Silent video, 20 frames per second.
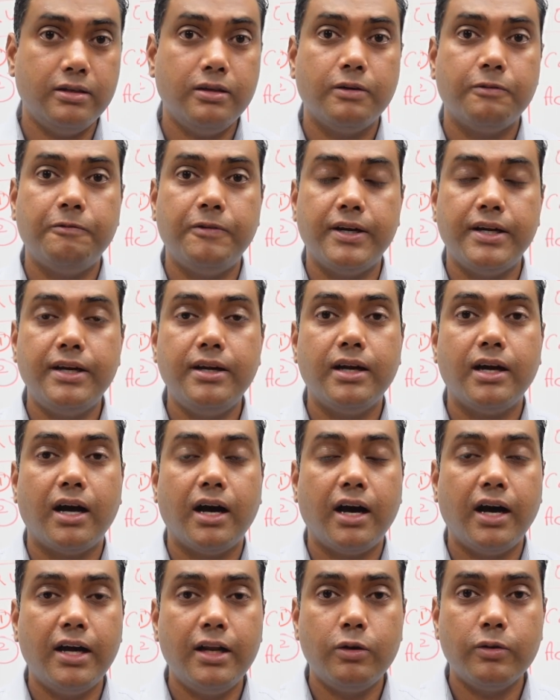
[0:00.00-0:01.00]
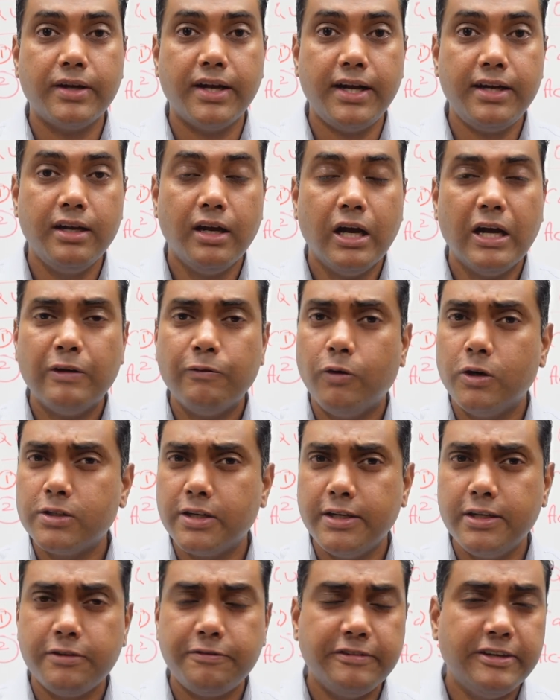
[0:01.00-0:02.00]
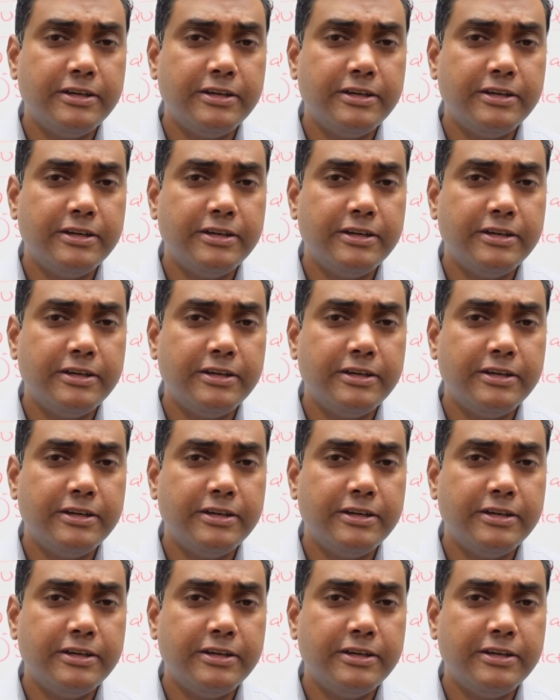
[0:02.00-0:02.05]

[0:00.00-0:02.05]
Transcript: where I look at what kind of